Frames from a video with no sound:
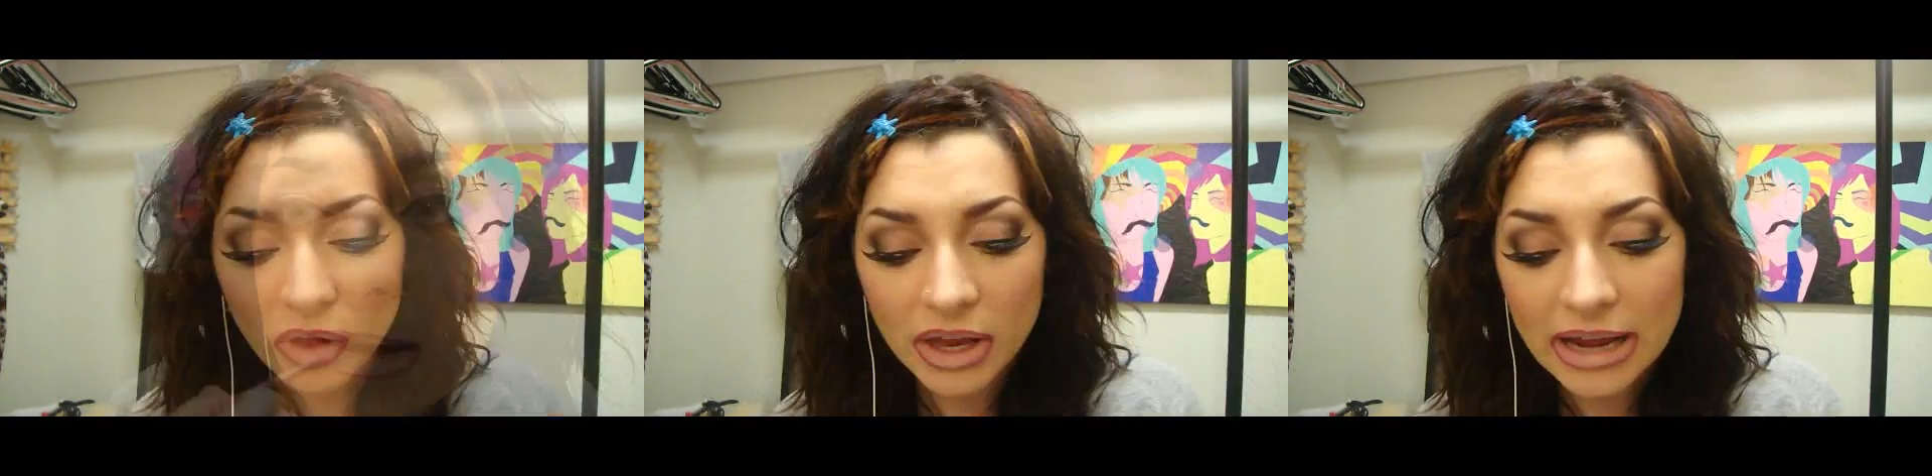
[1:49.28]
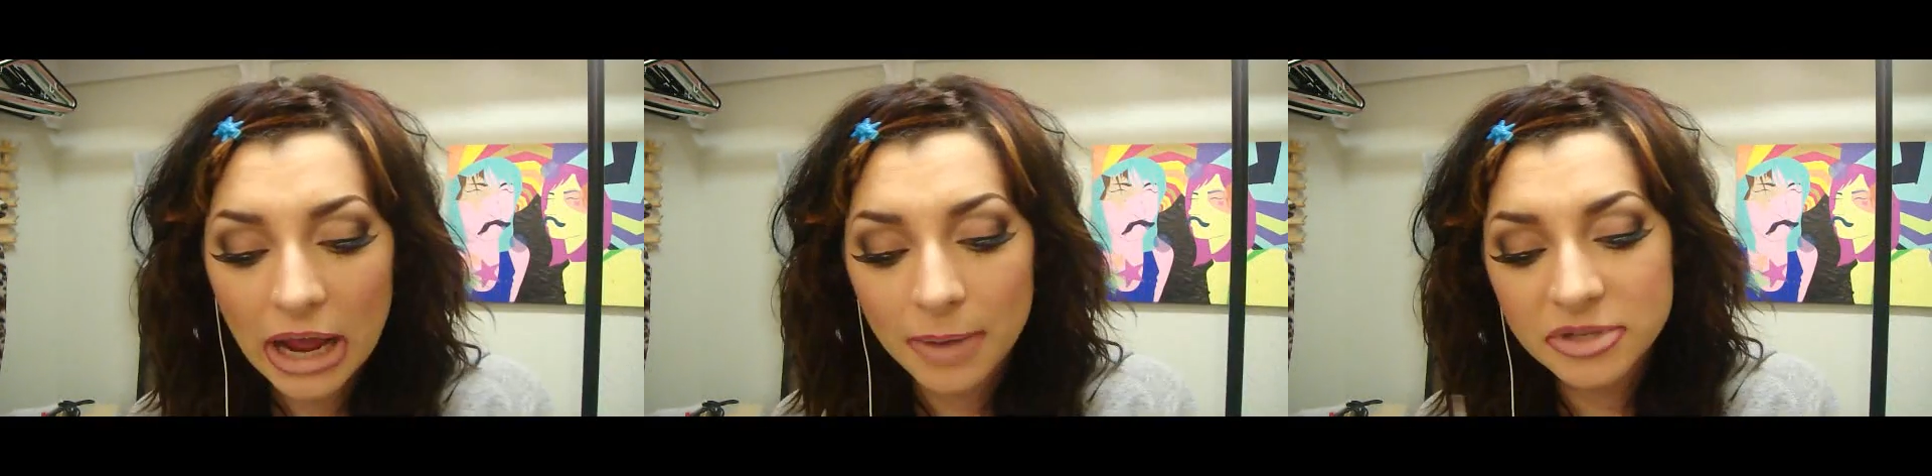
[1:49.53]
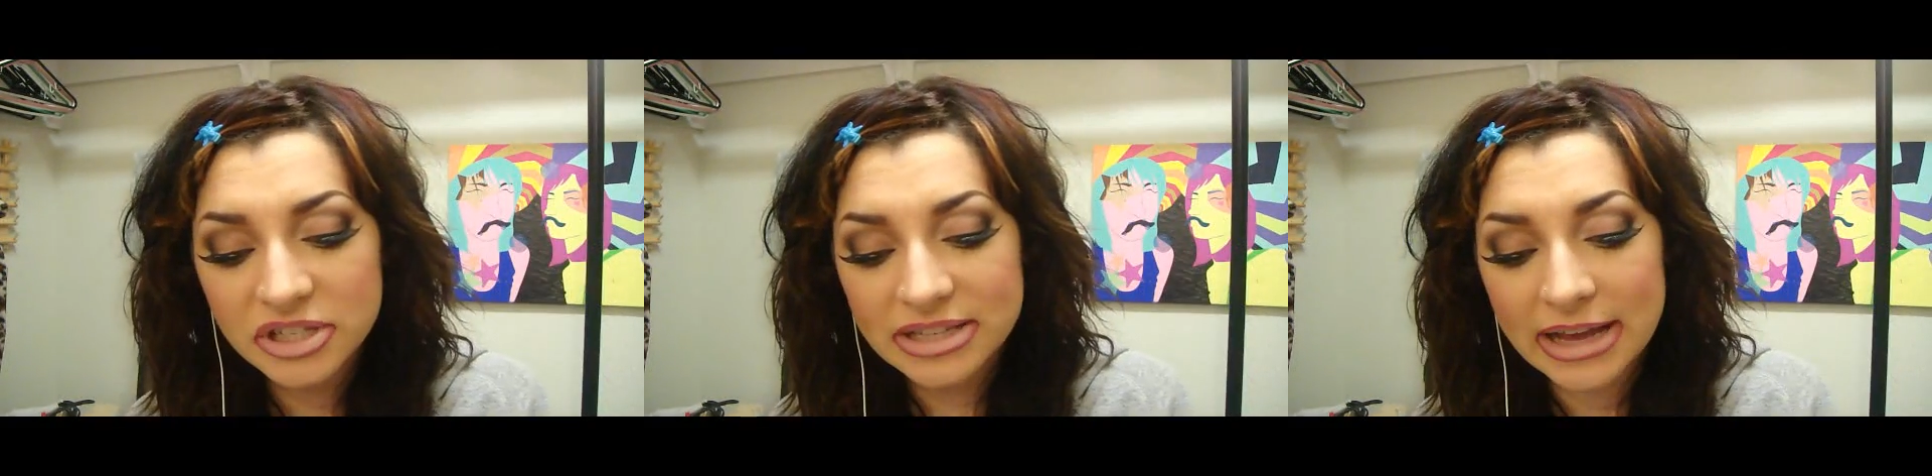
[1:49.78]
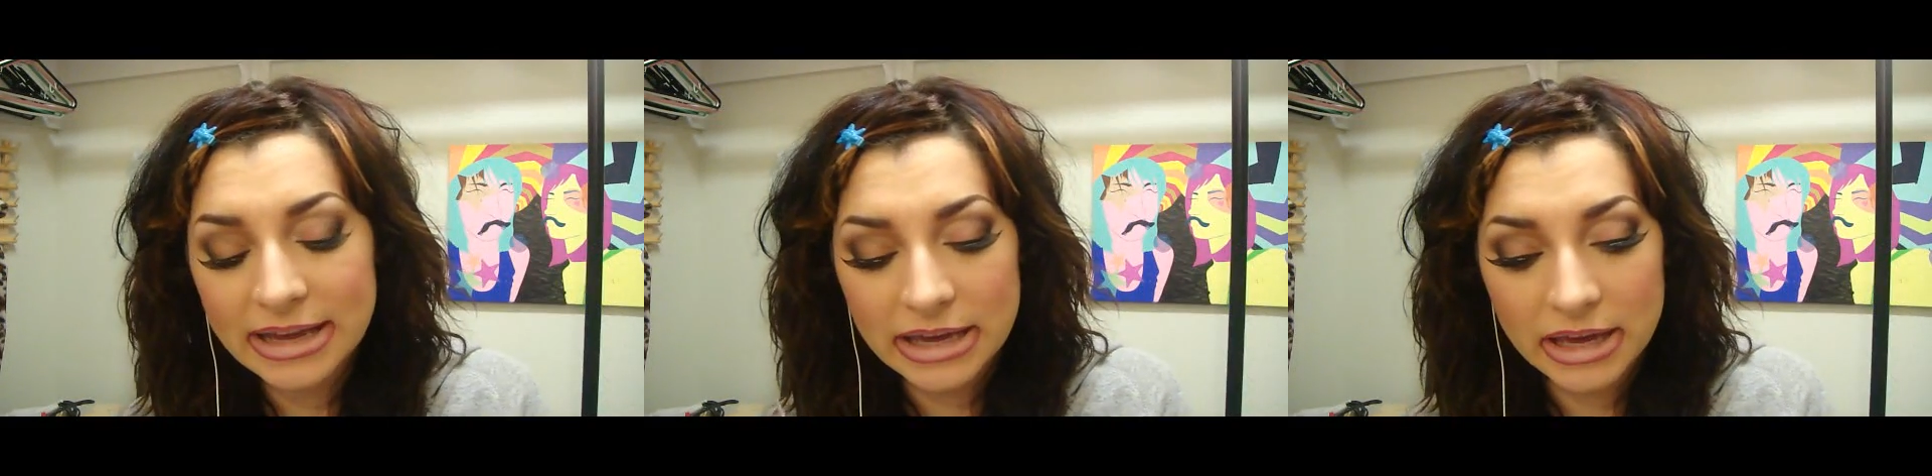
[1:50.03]
Now I'm just
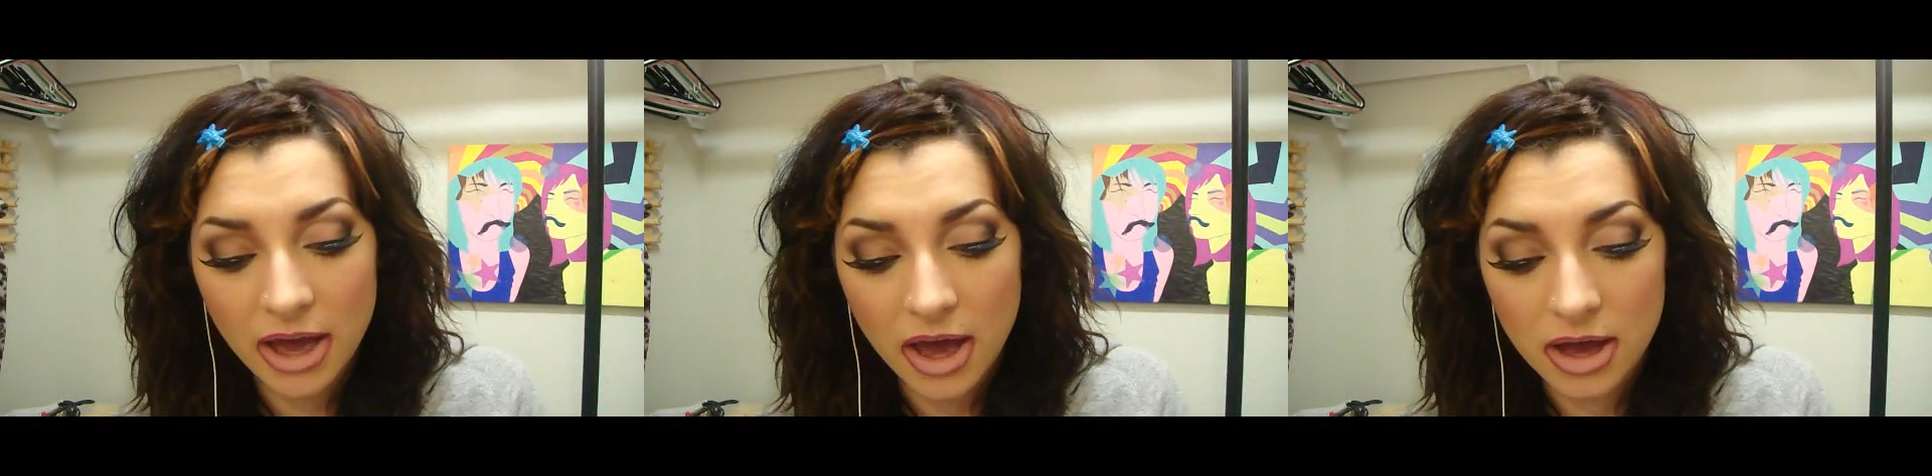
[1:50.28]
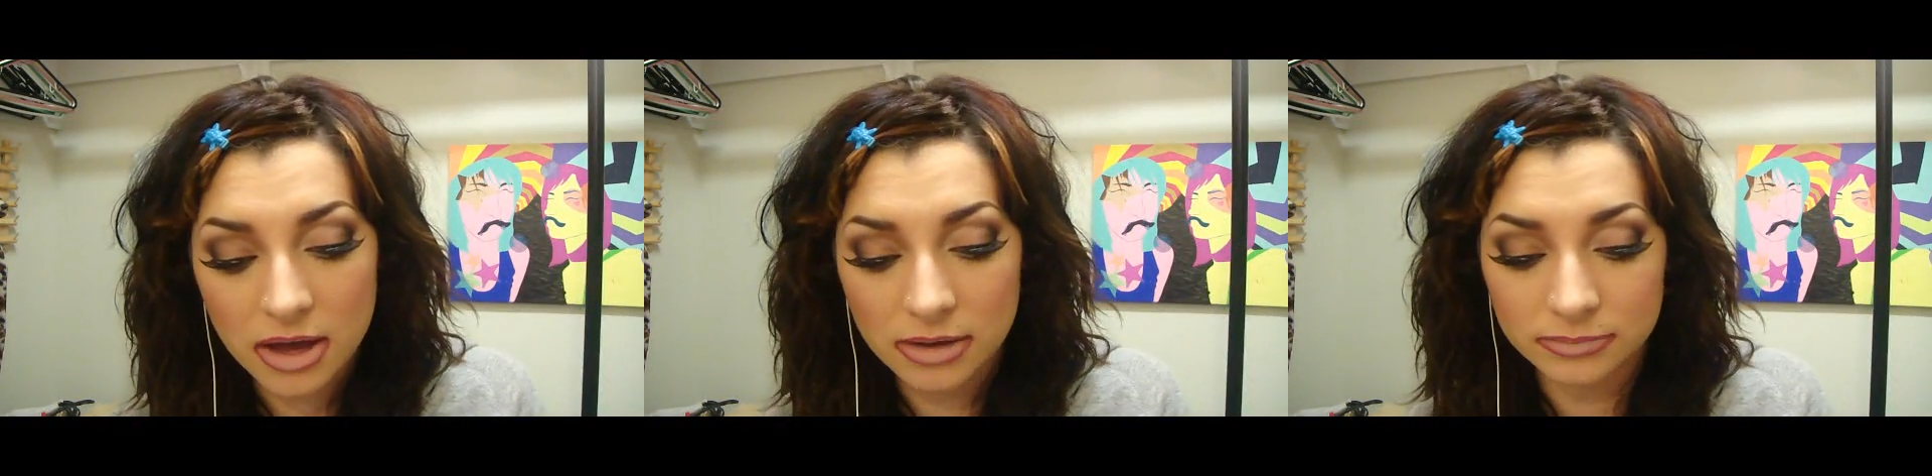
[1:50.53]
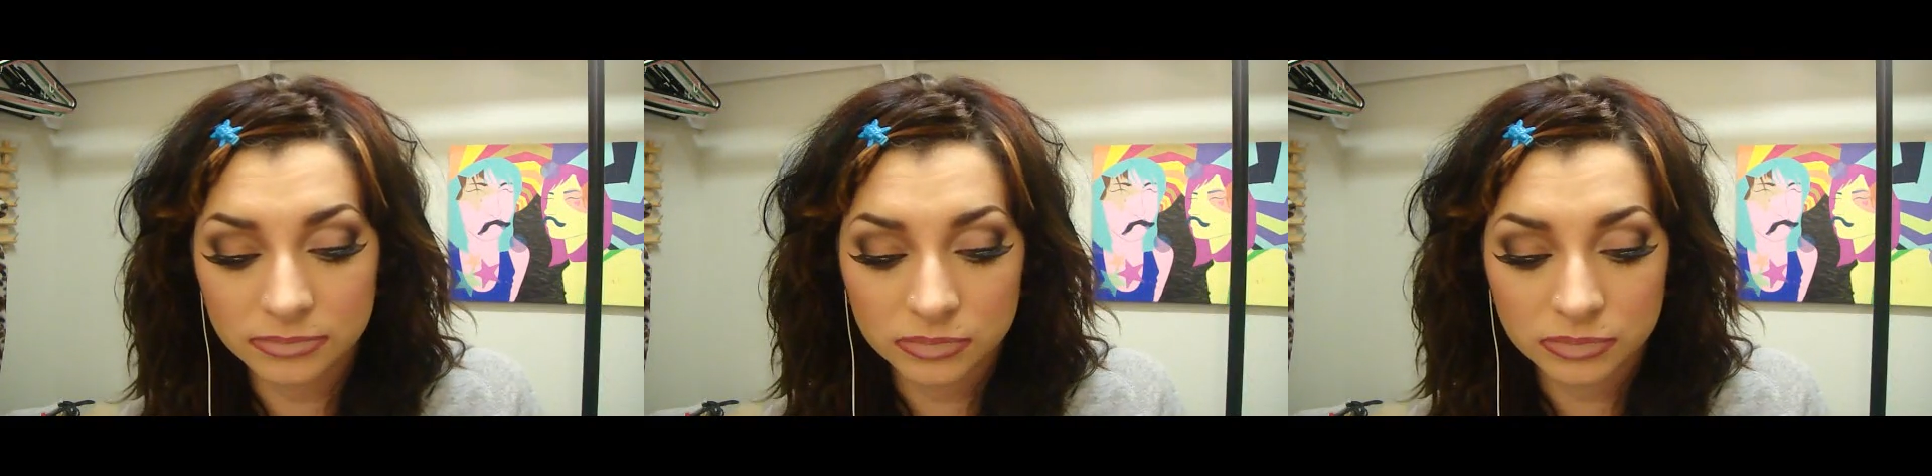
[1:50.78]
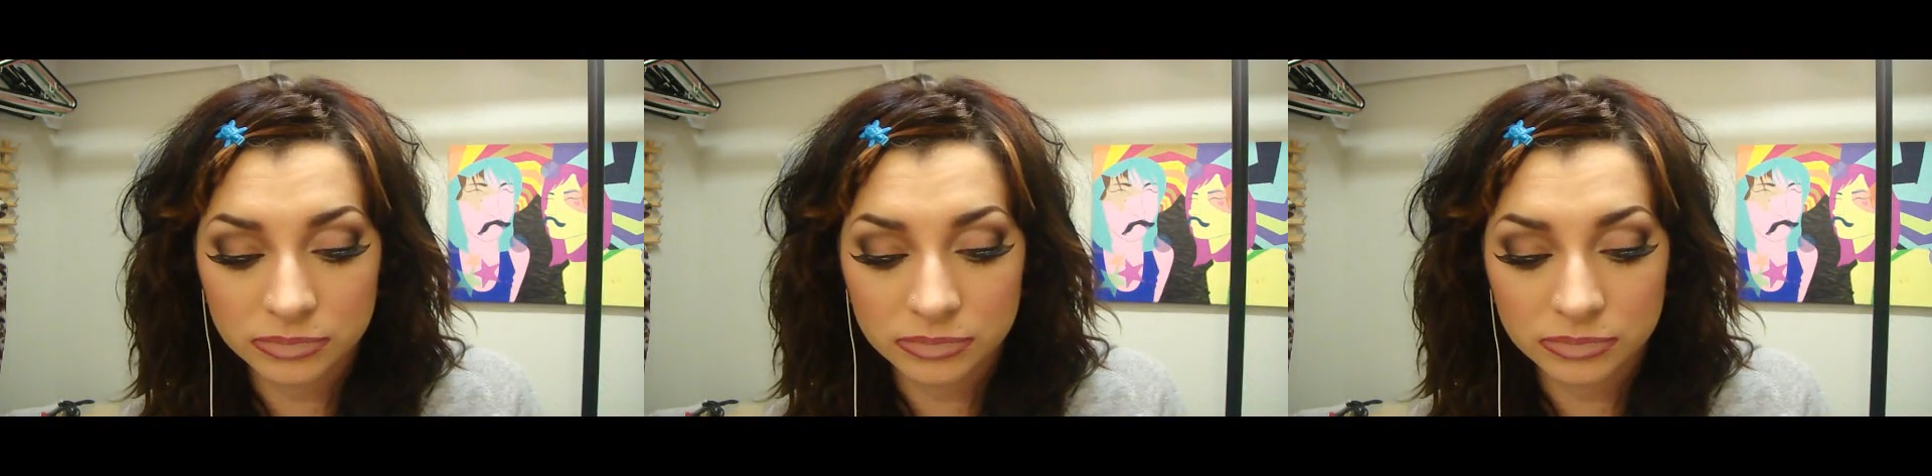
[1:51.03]
taking um,